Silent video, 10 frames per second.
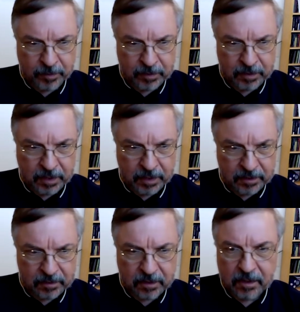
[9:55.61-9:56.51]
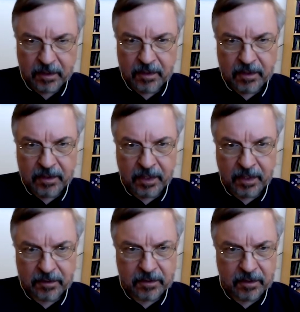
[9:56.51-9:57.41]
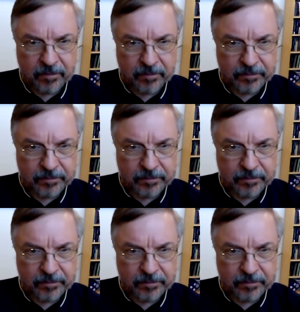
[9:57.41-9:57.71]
peritonitis. Next.